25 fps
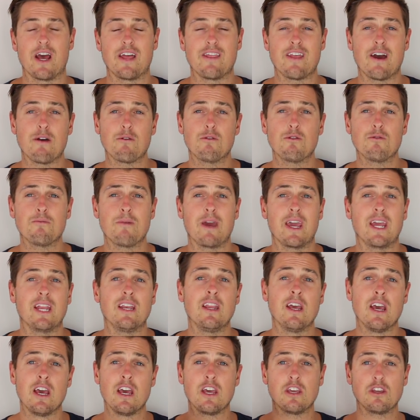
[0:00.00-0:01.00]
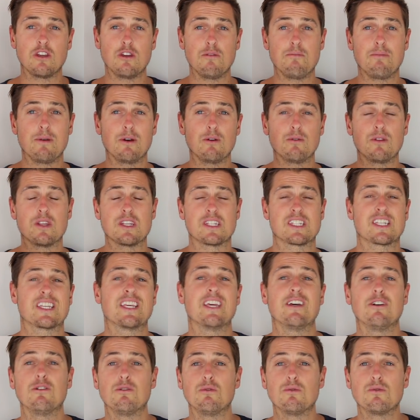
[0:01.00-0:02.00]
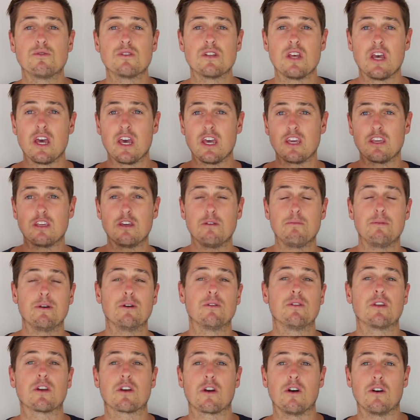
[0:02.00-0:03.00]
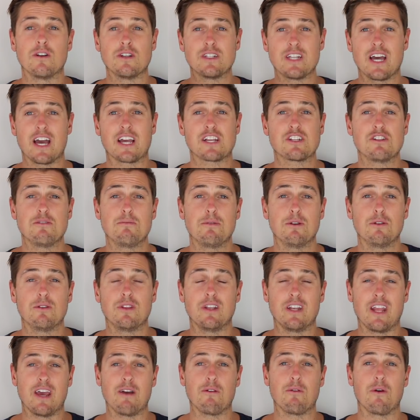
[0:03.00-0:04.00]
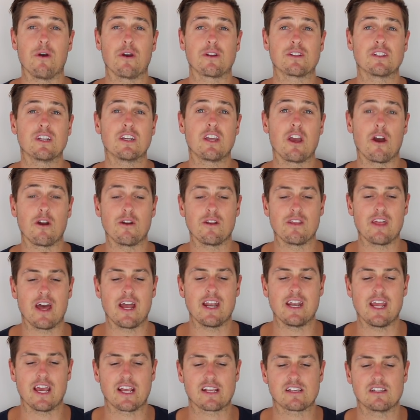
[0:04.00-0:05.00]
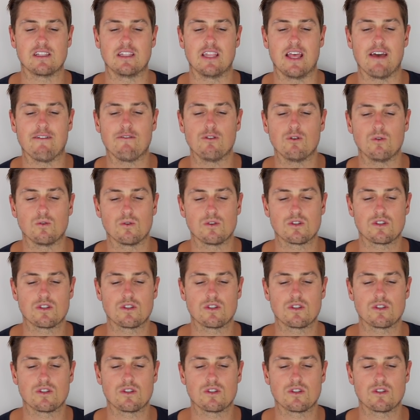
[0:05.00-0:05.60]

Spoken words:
And that will mean you build the skills, you build the contacts, you build the network to go to that next level.